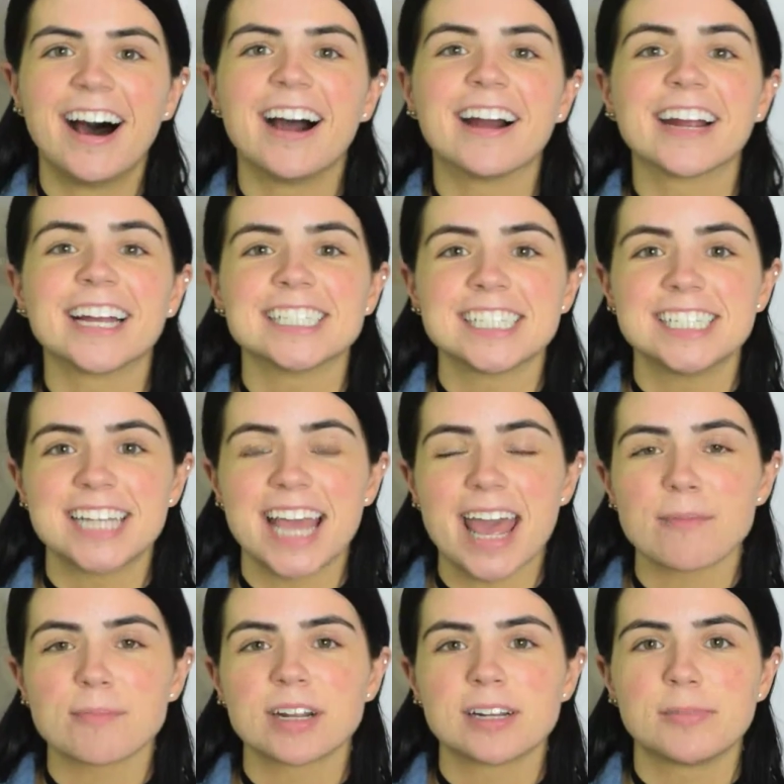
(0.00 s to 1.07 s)
Alright, today
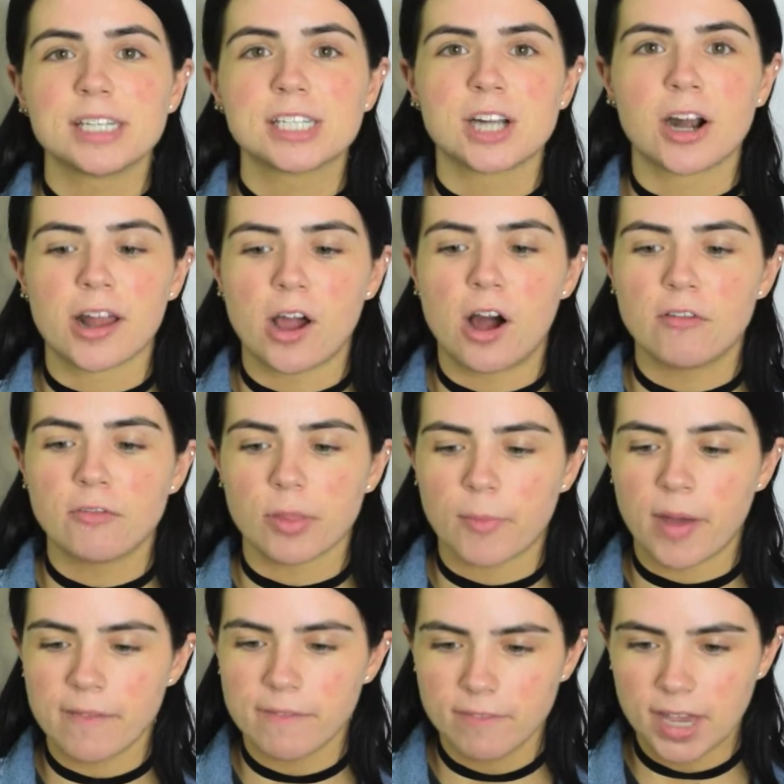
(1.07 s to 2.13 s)
I'm going to be starting off with
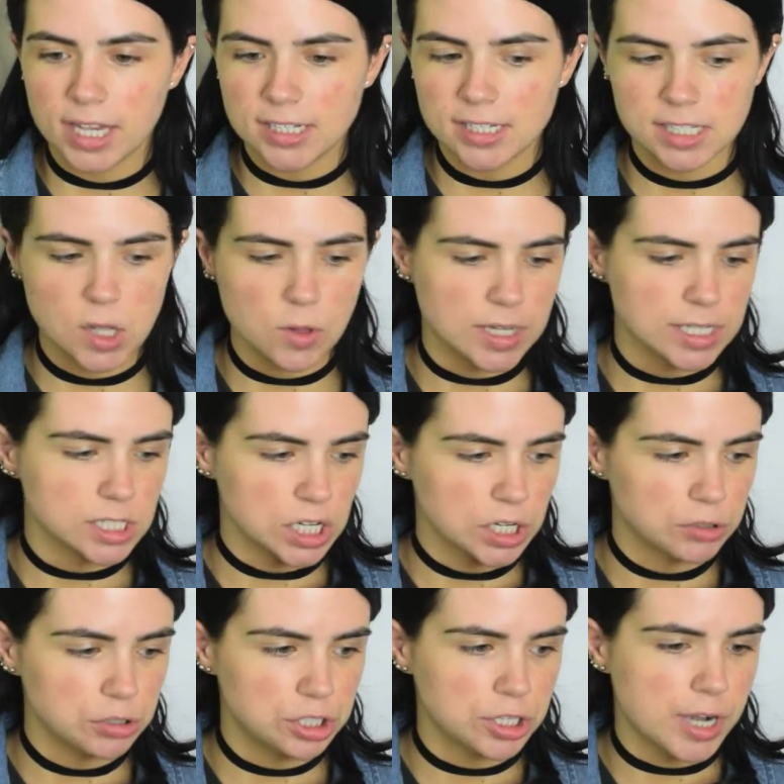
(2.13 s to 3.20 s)
my face, so let's
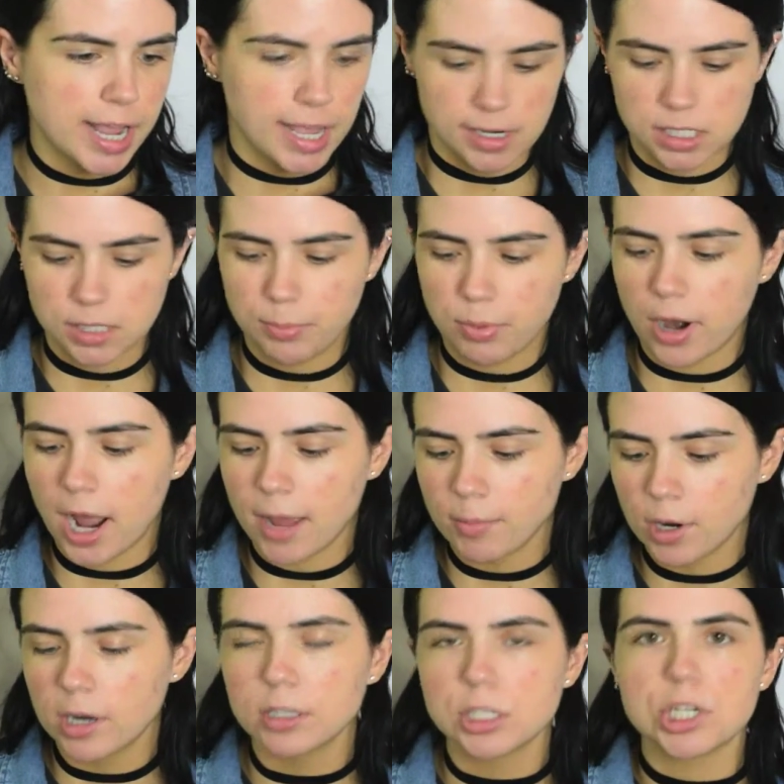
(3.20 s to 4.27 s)
go straight into
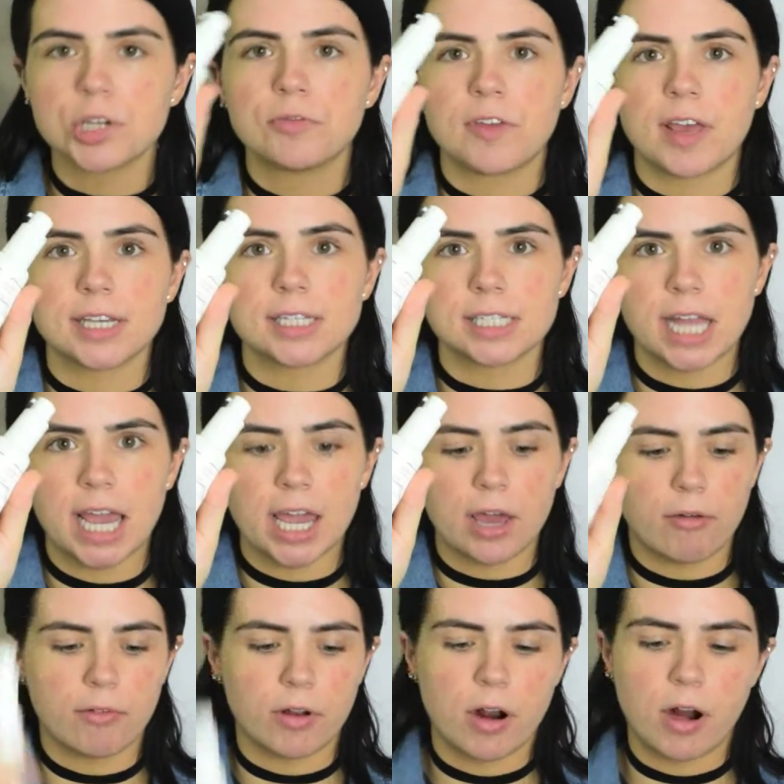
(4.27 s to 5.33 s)
primer. Too Faced
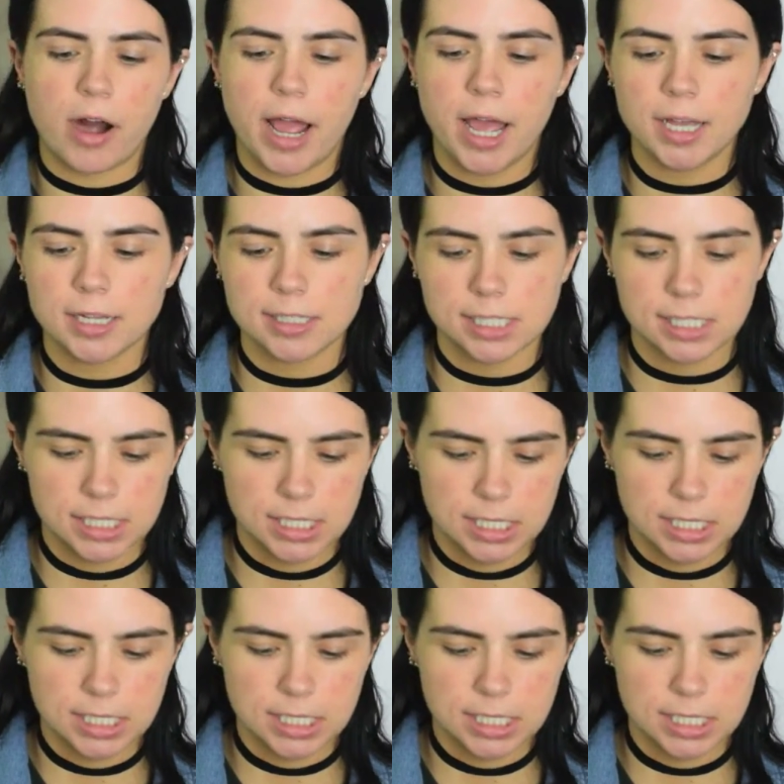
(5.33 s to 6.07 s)
Hangover Rx.